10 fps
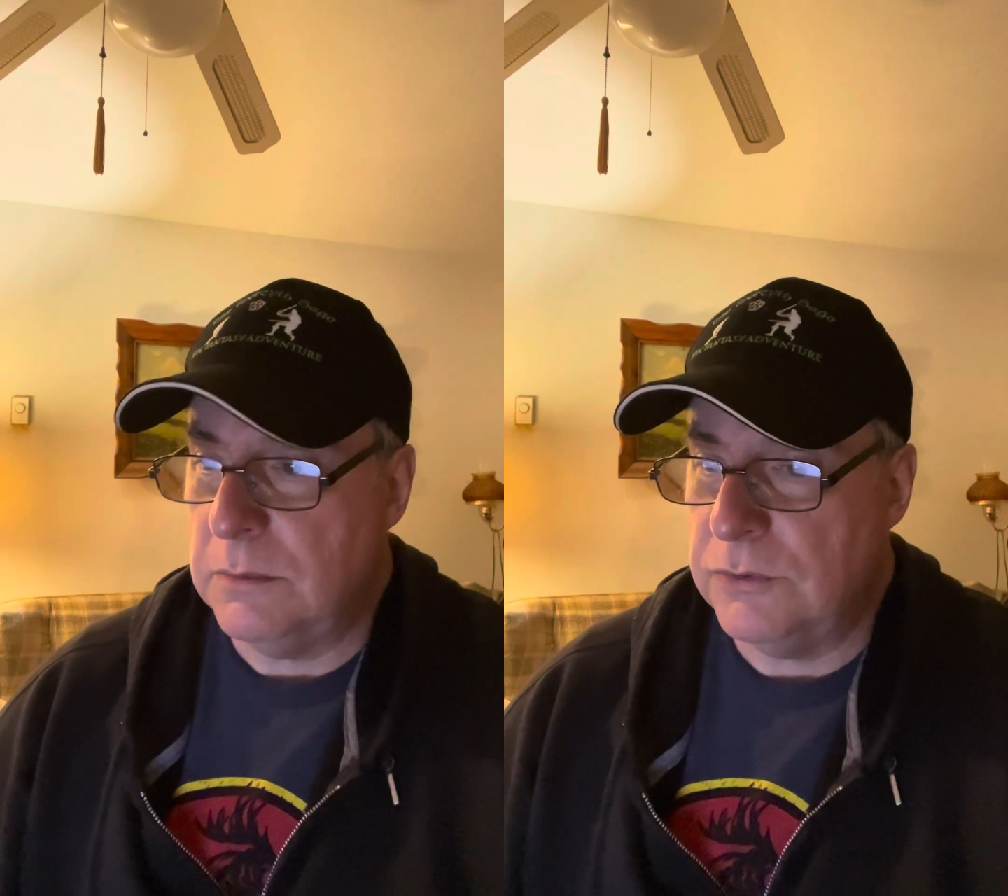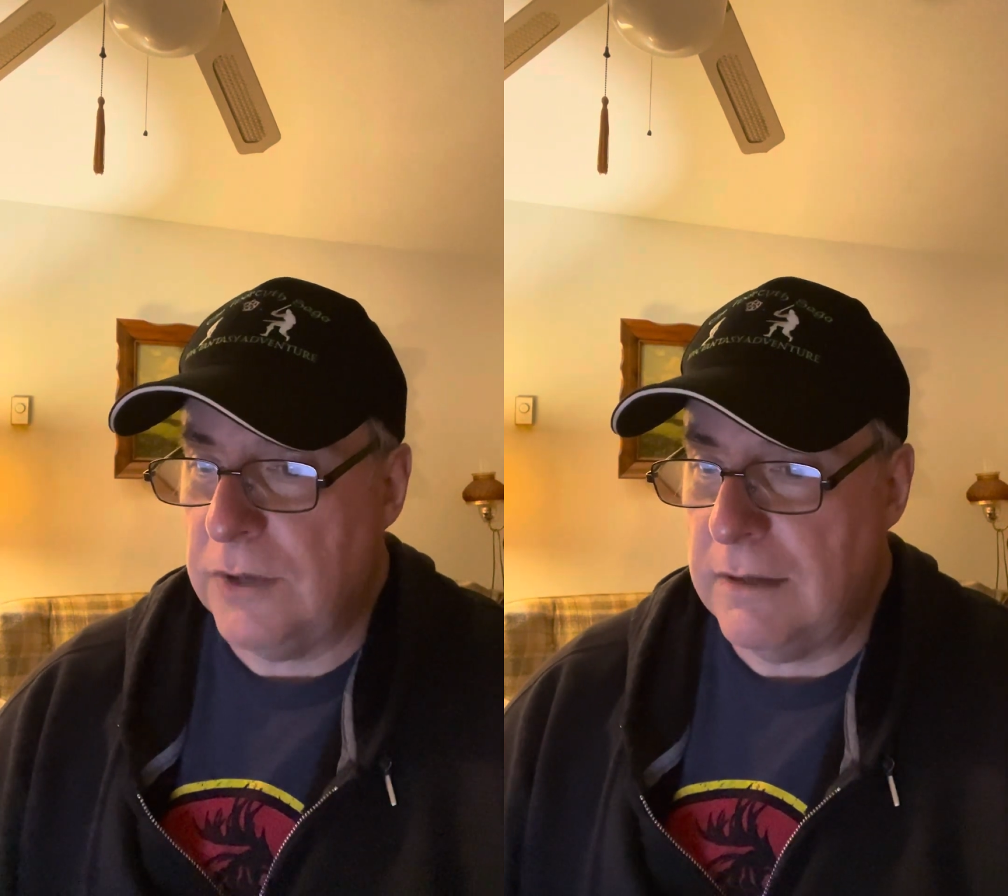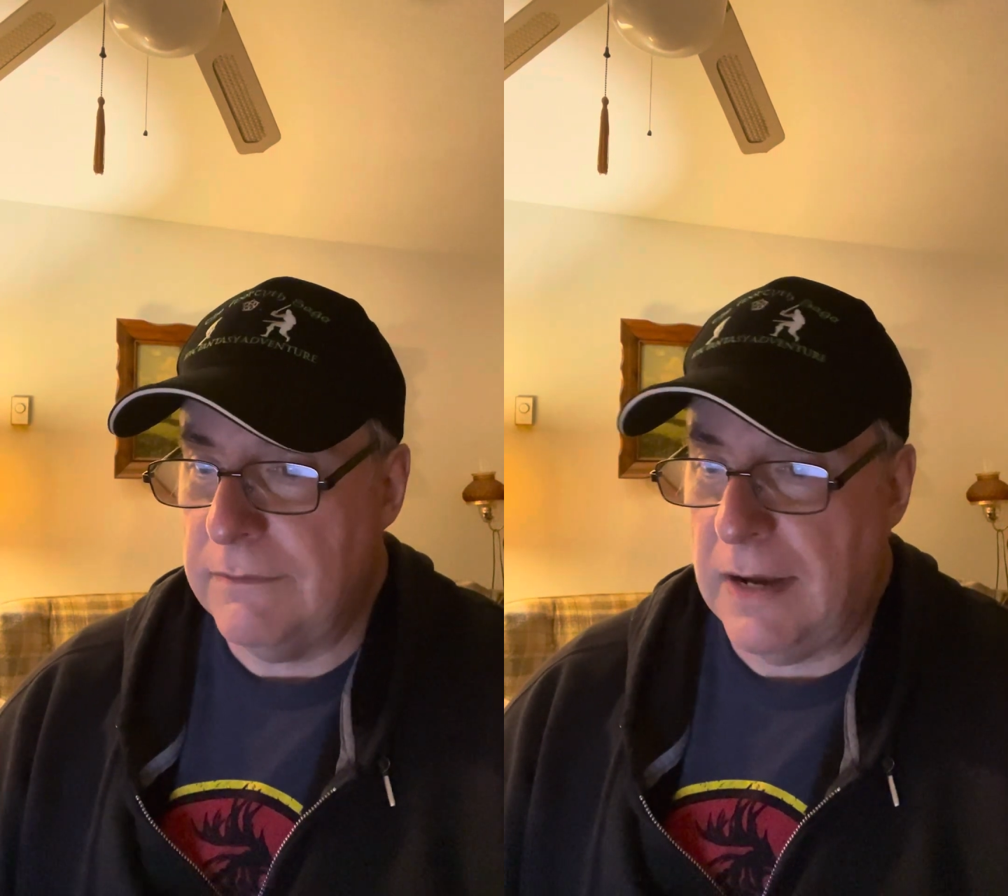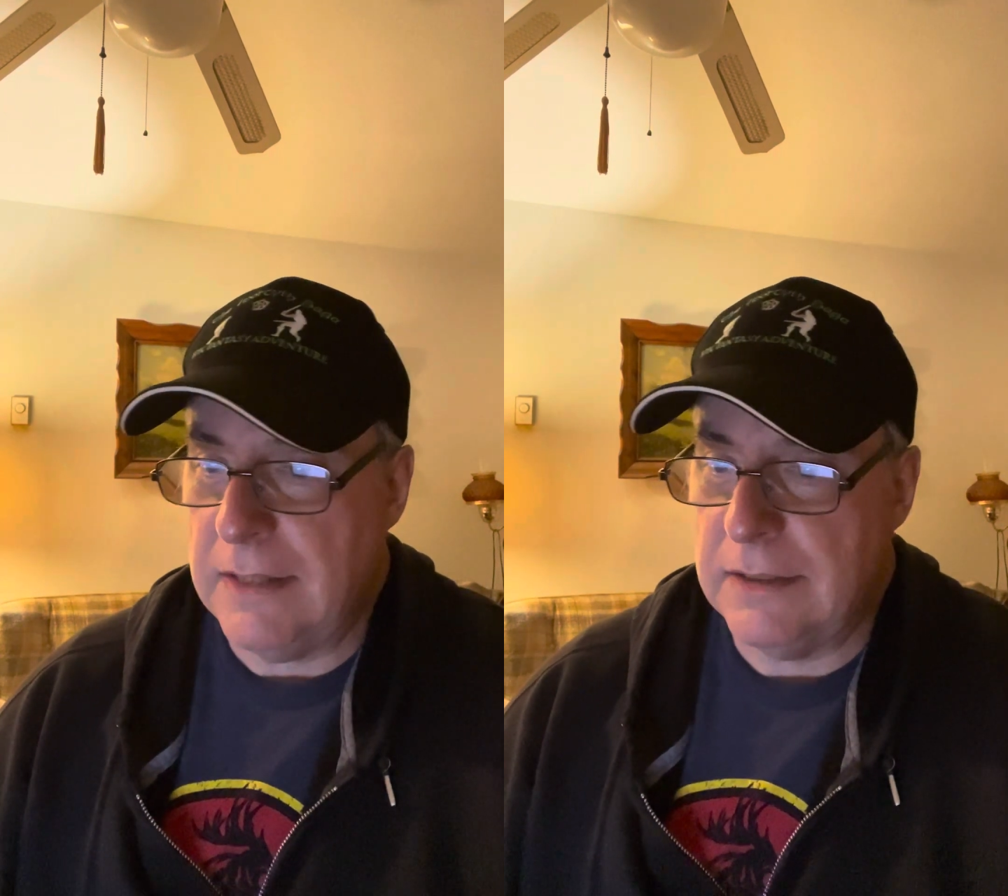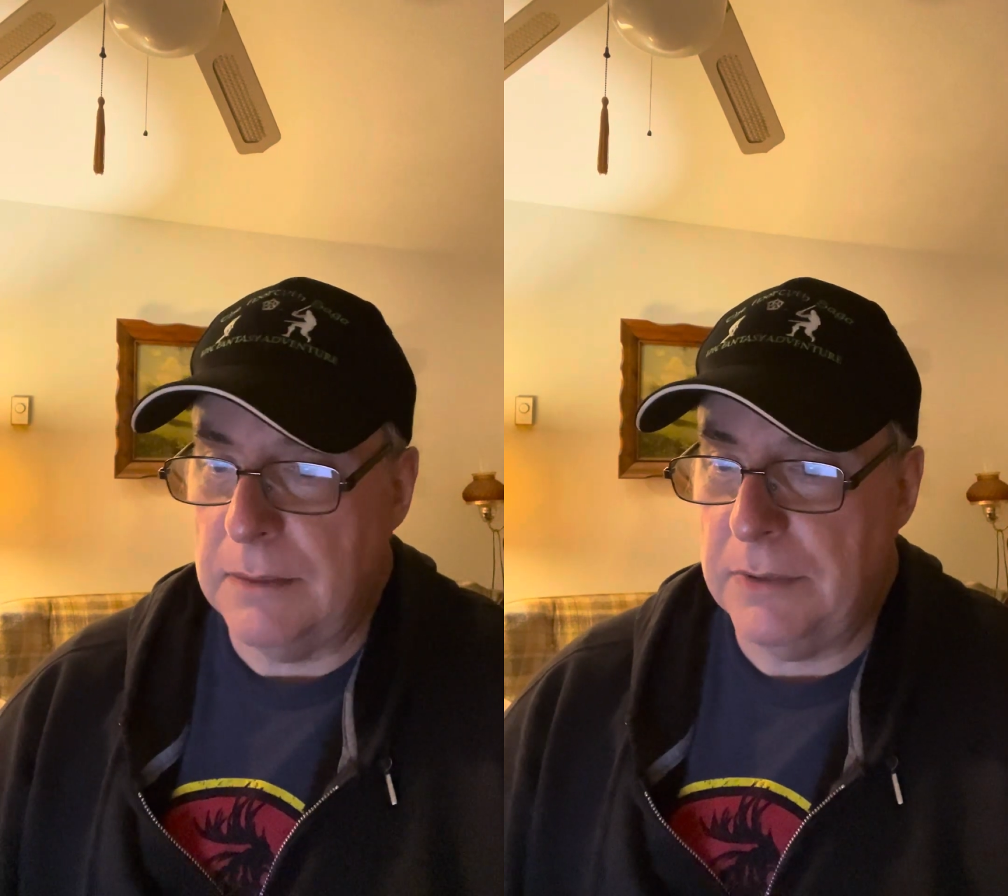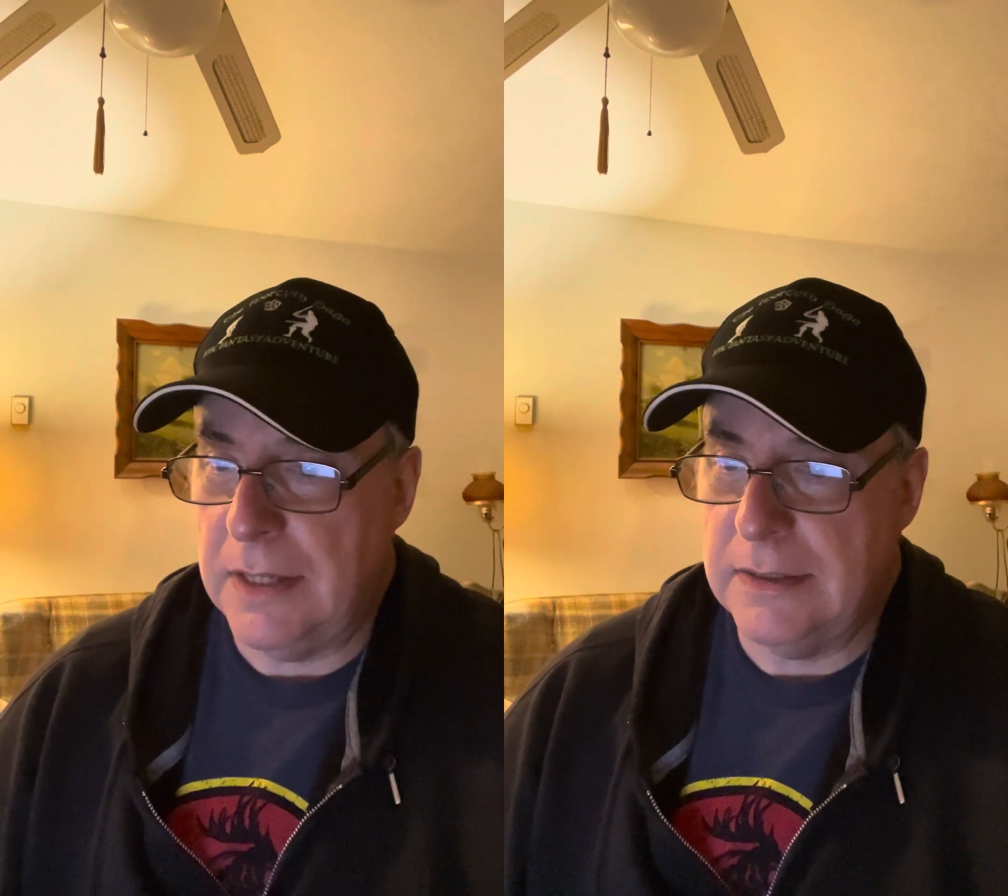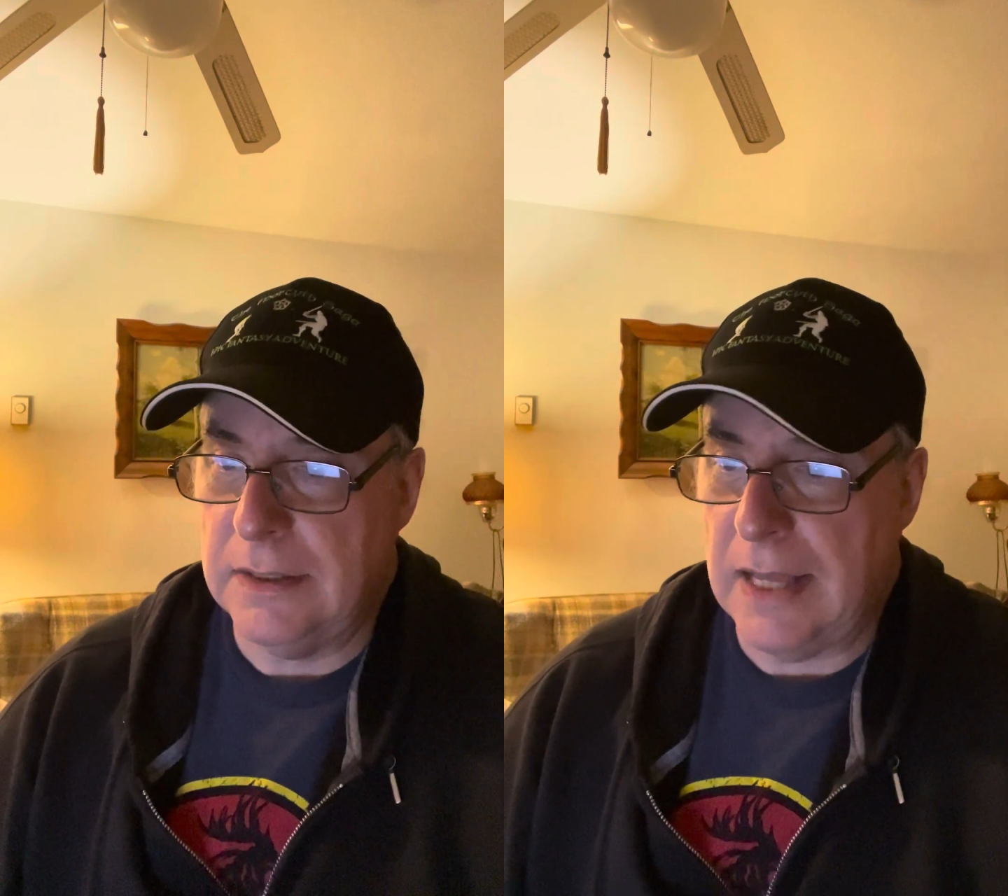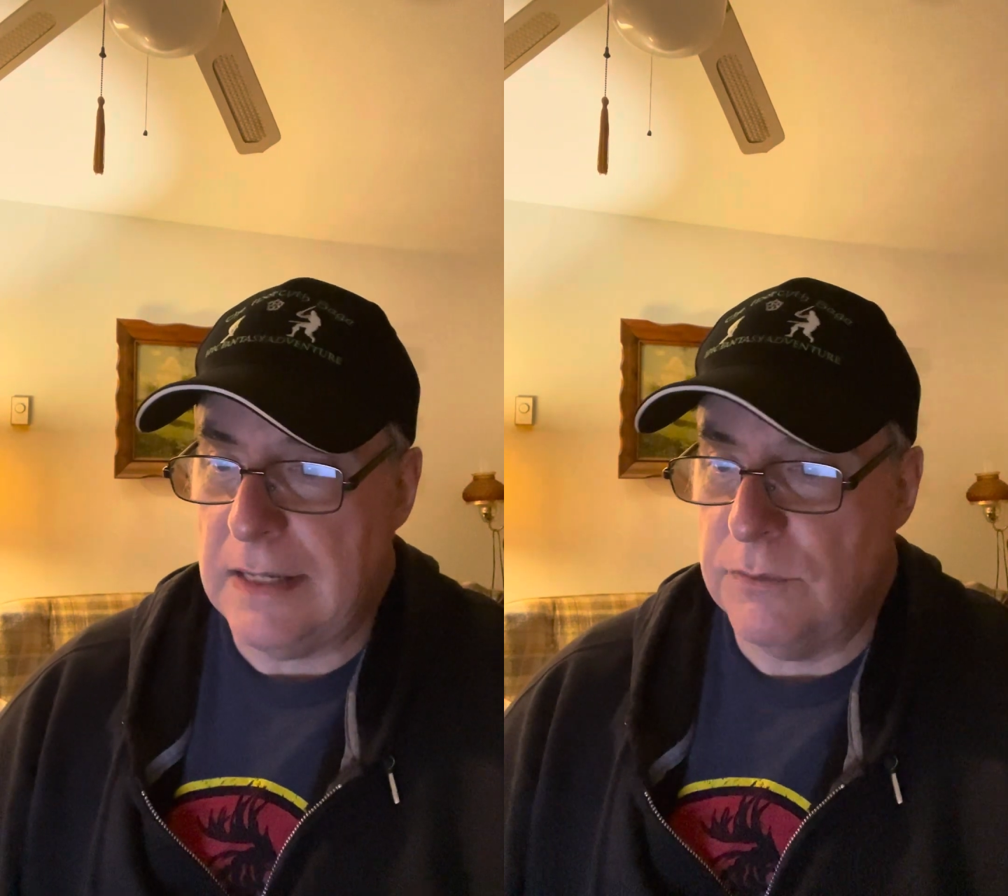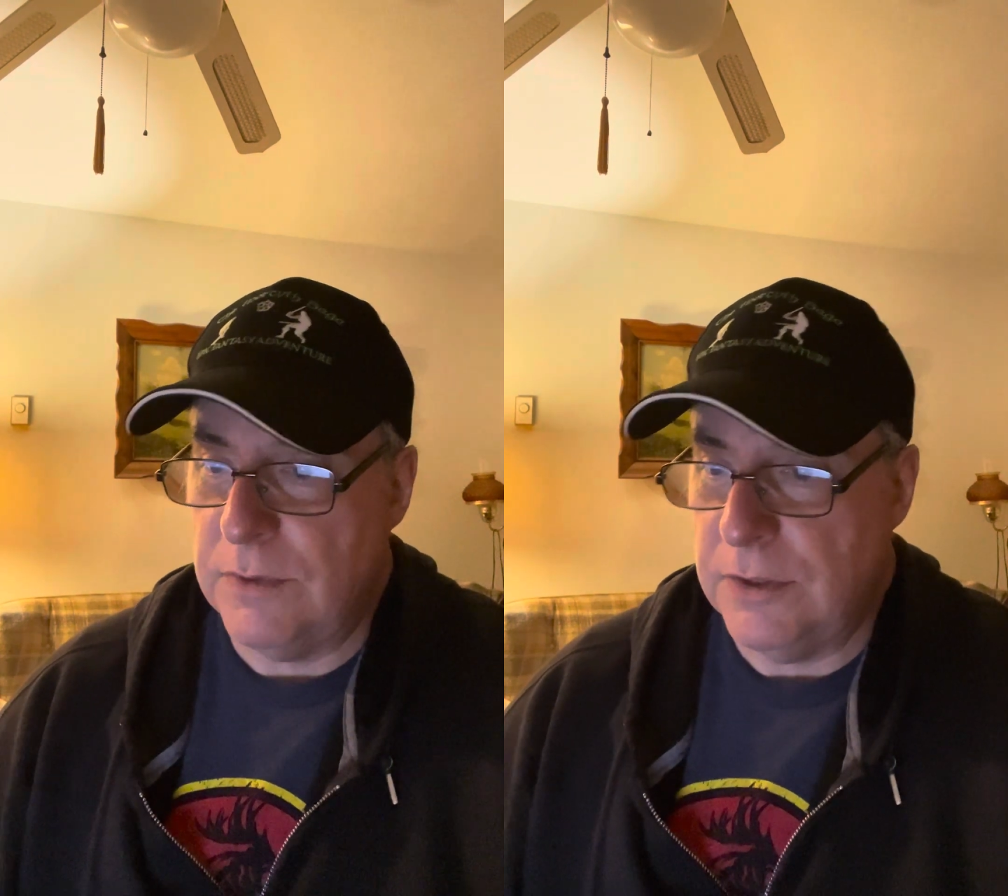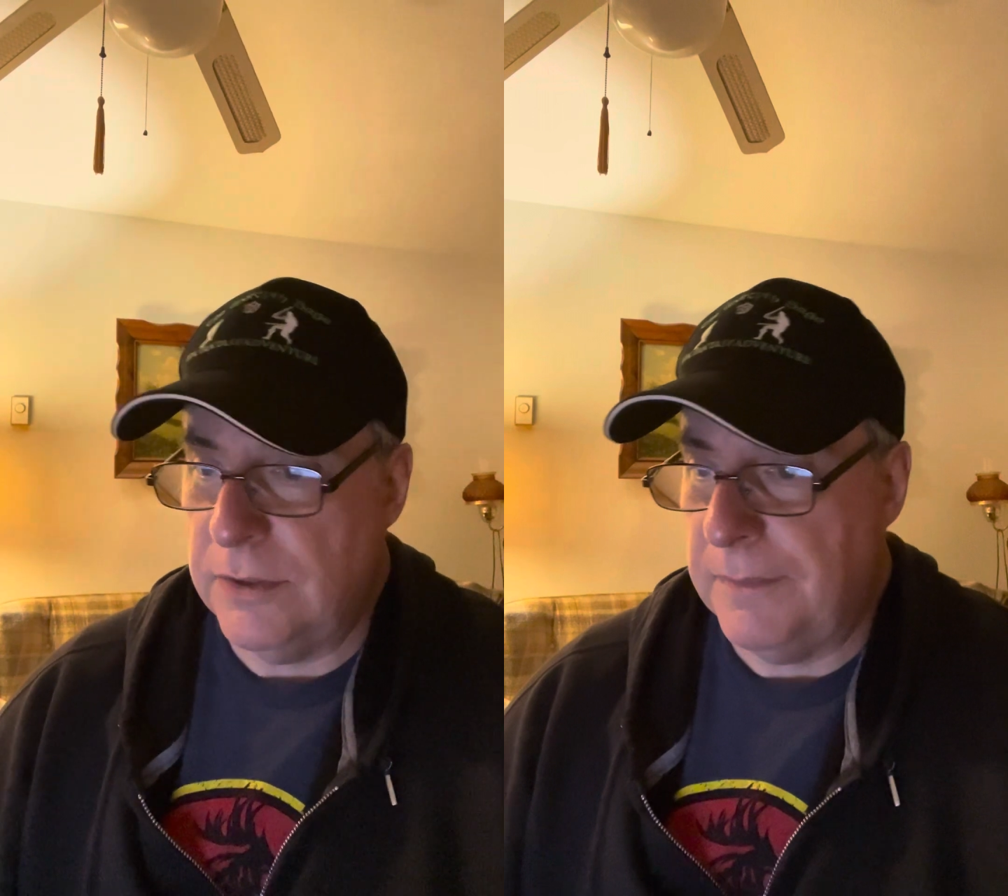we'll try to find some place to land and
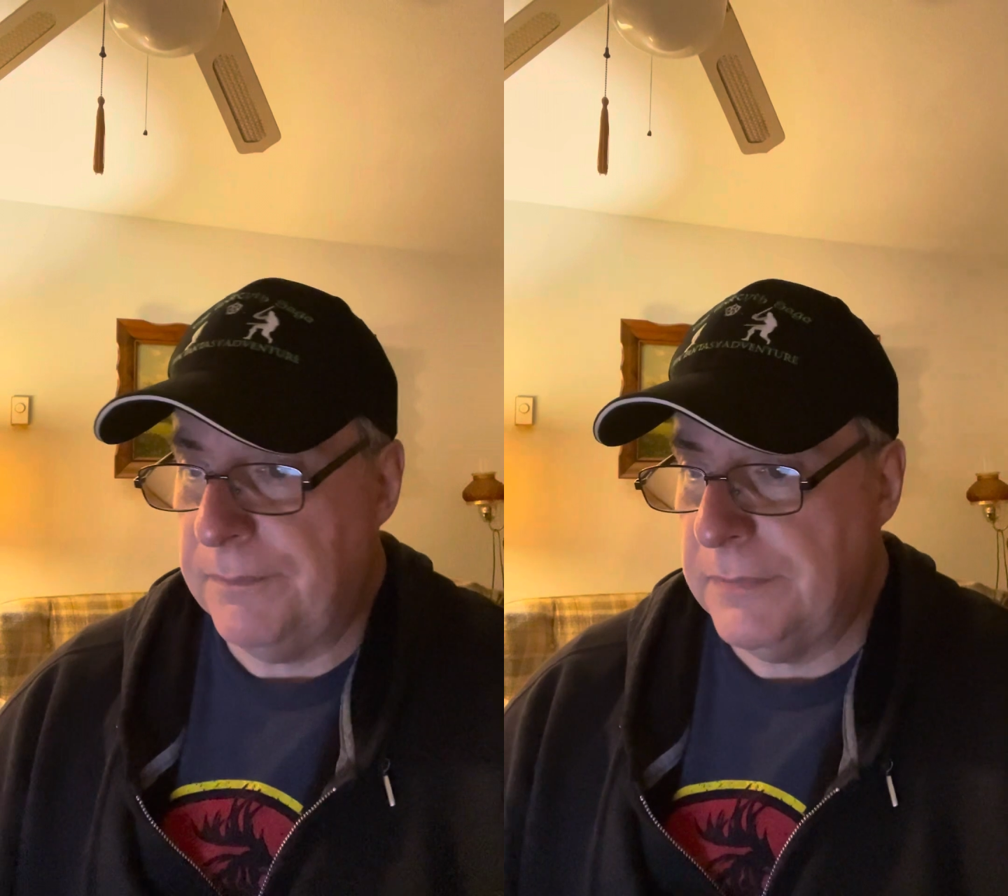redo it."